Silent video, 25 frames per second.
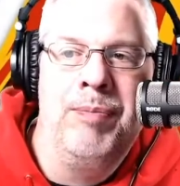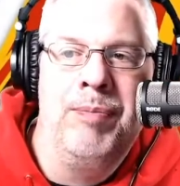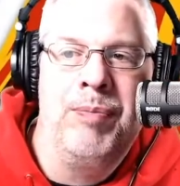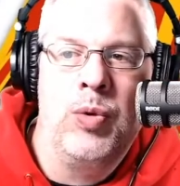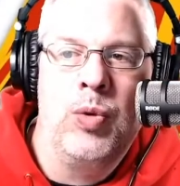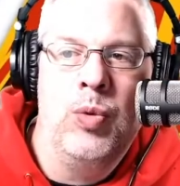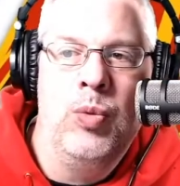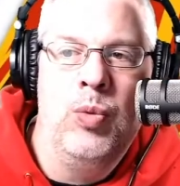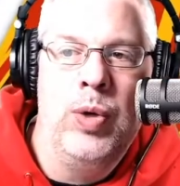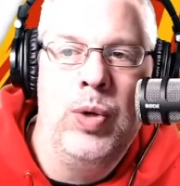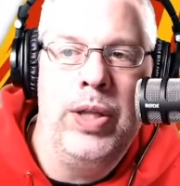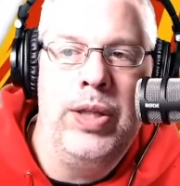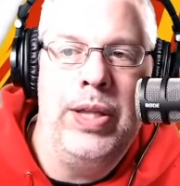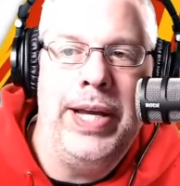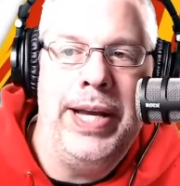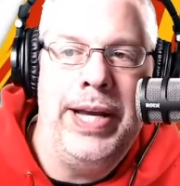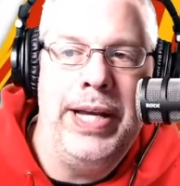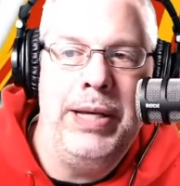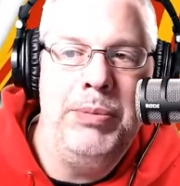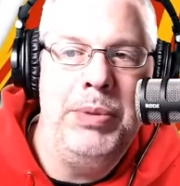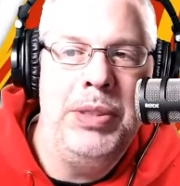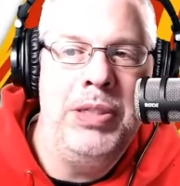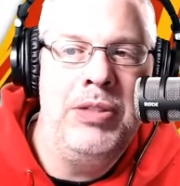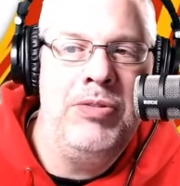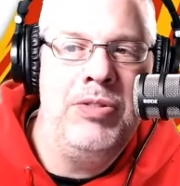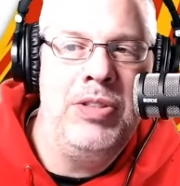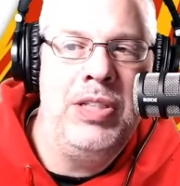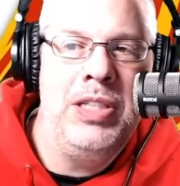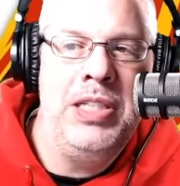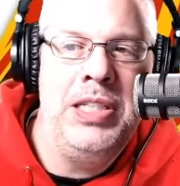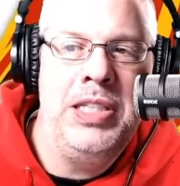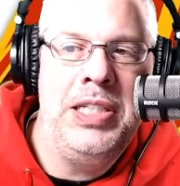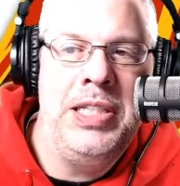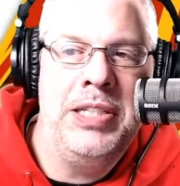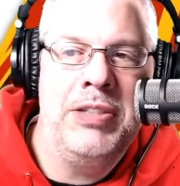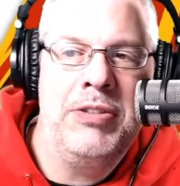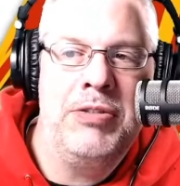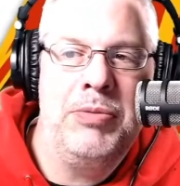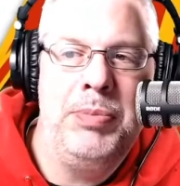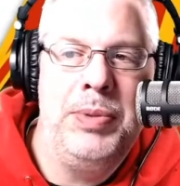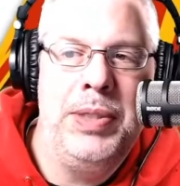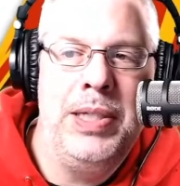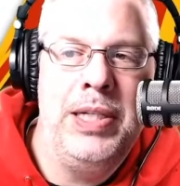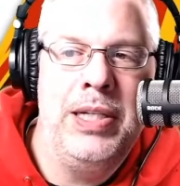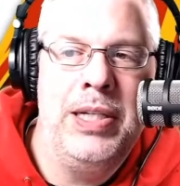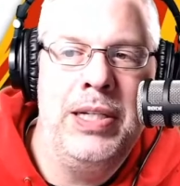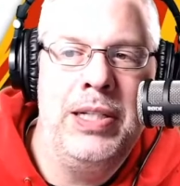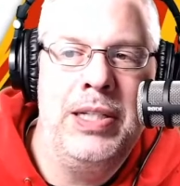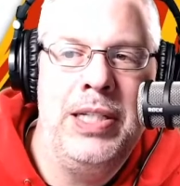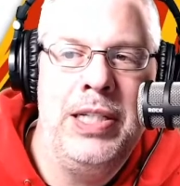with ABC,
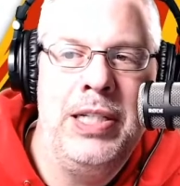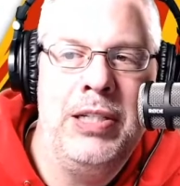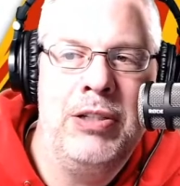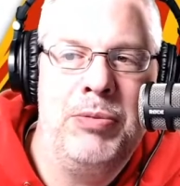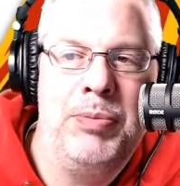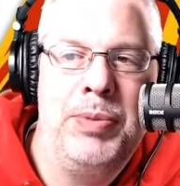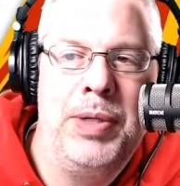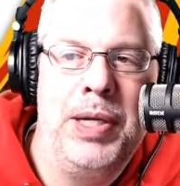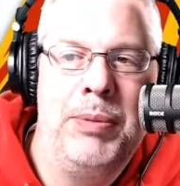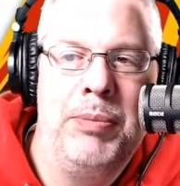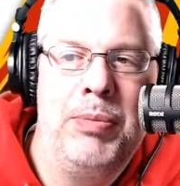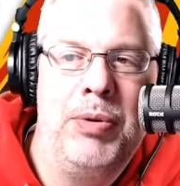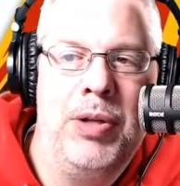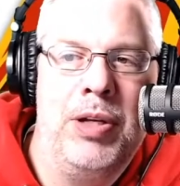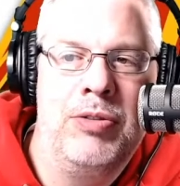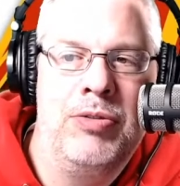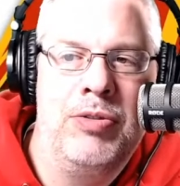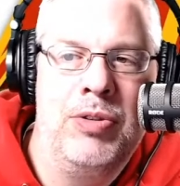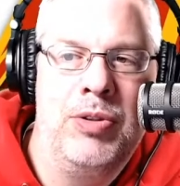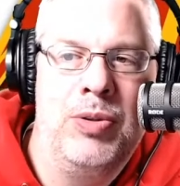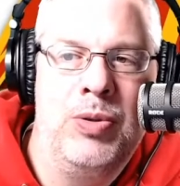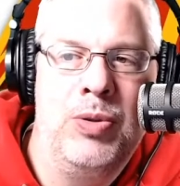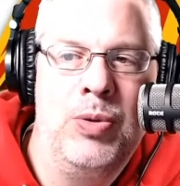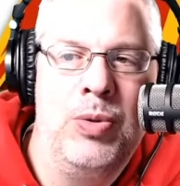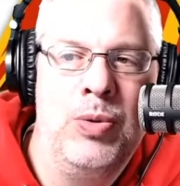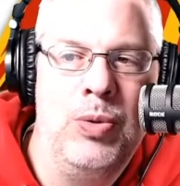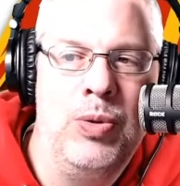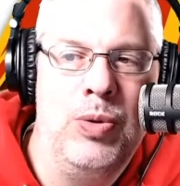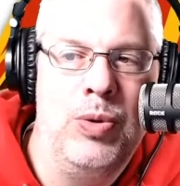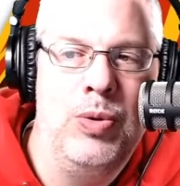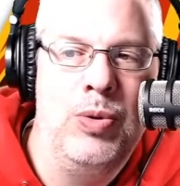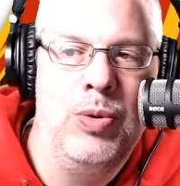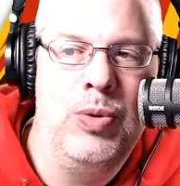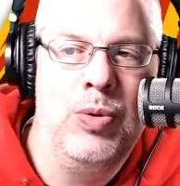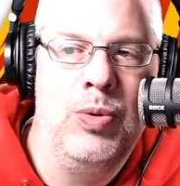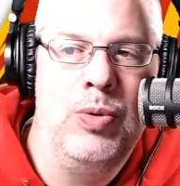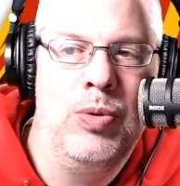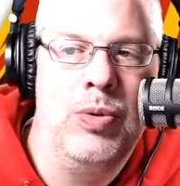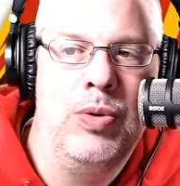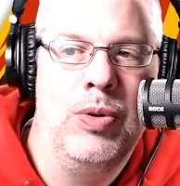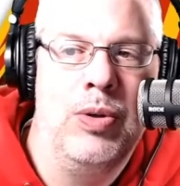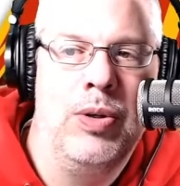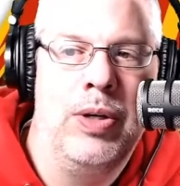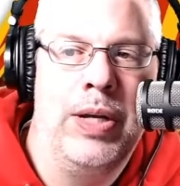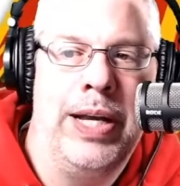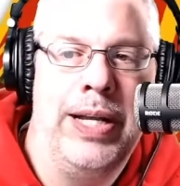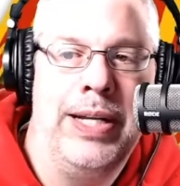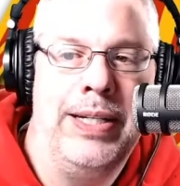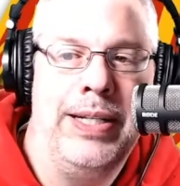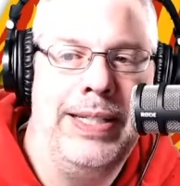ESPN, ESPN Plus, and Hulu
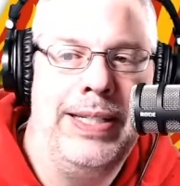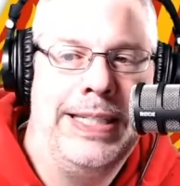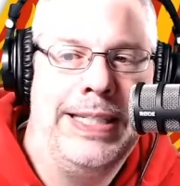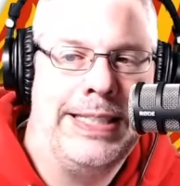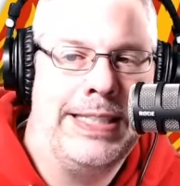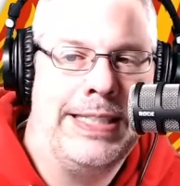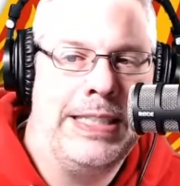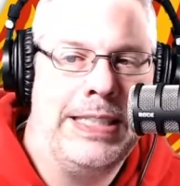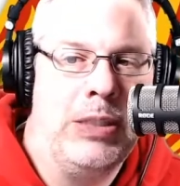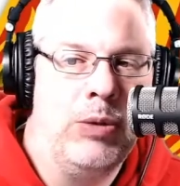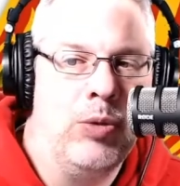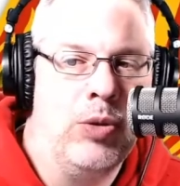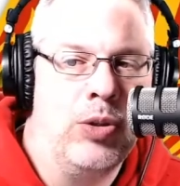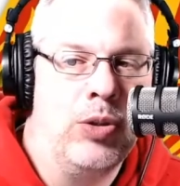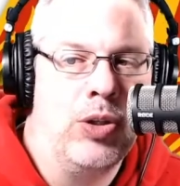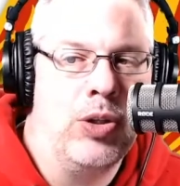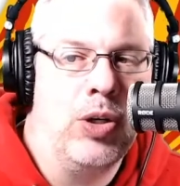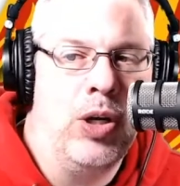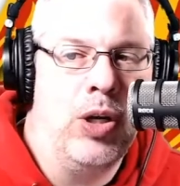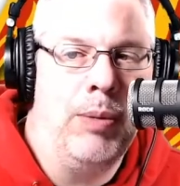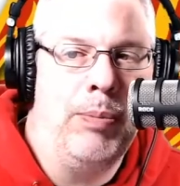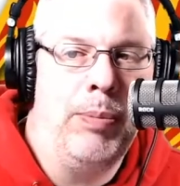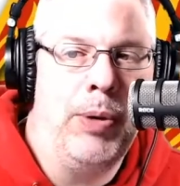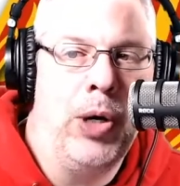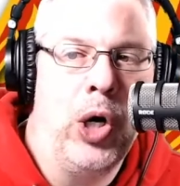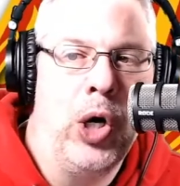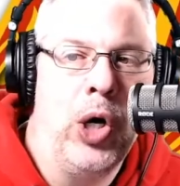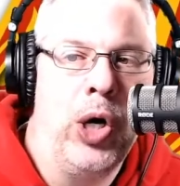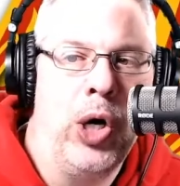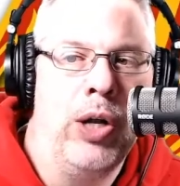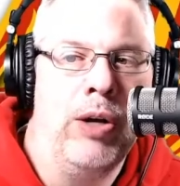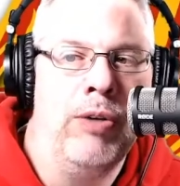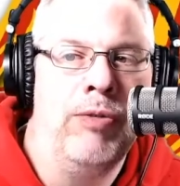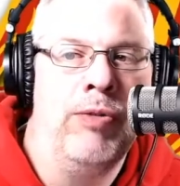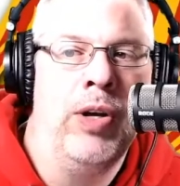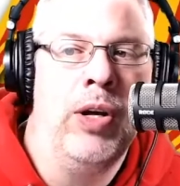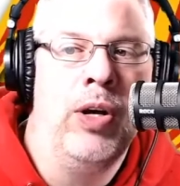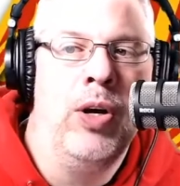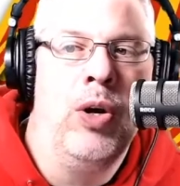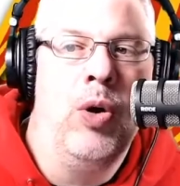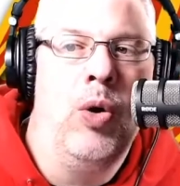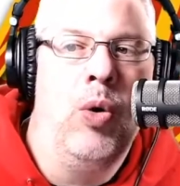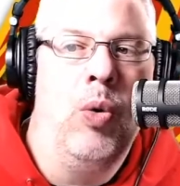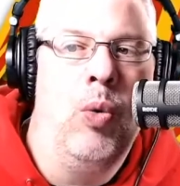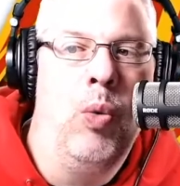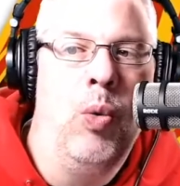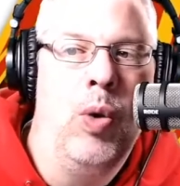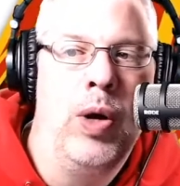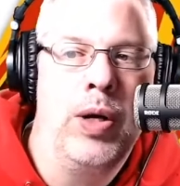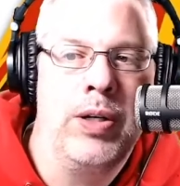and Disney, which are all part of
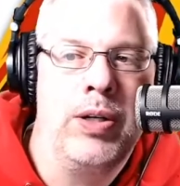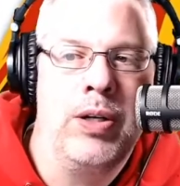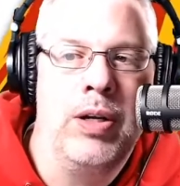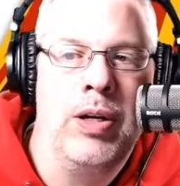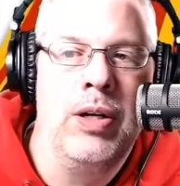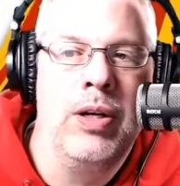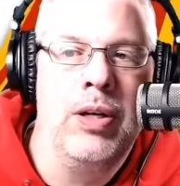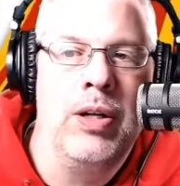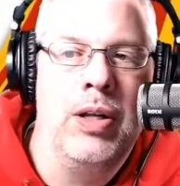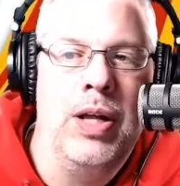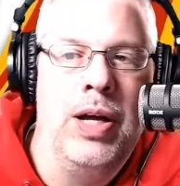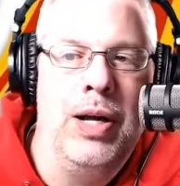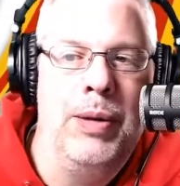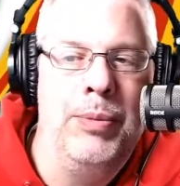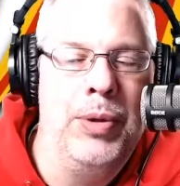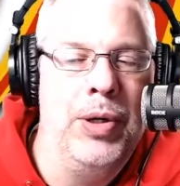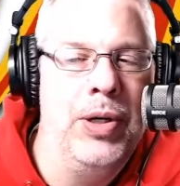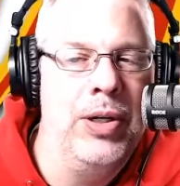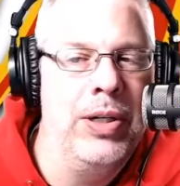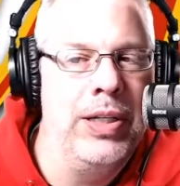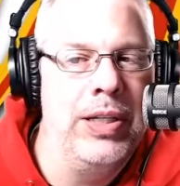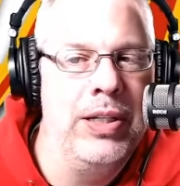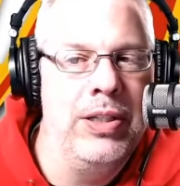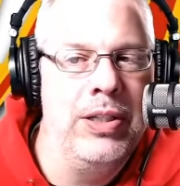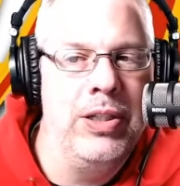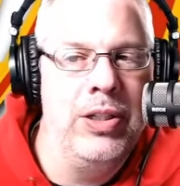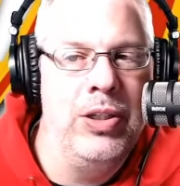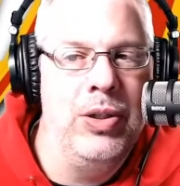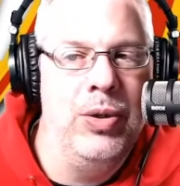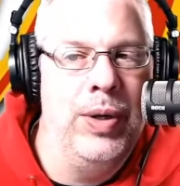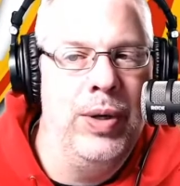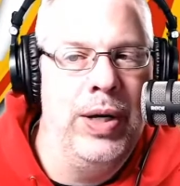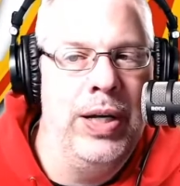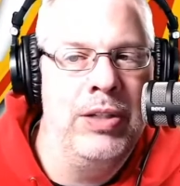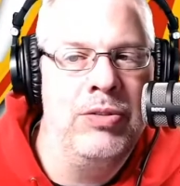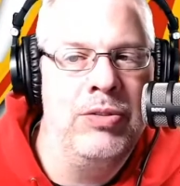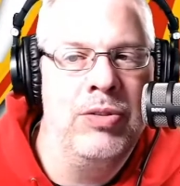one conglomerate in the U.S.